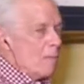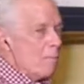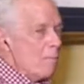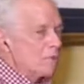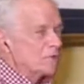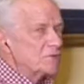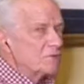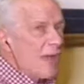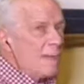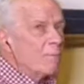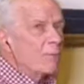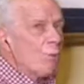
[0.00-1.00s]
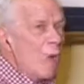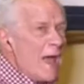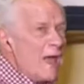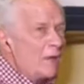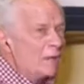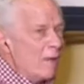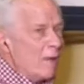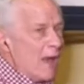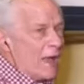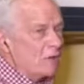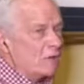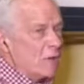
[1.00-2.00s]
Mostly I'm quiet,
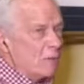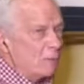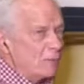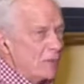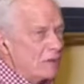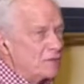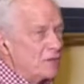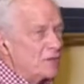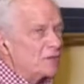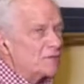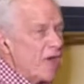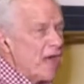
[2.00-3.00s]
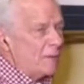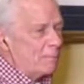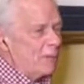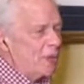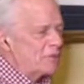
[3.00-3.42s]
I keep things inside me,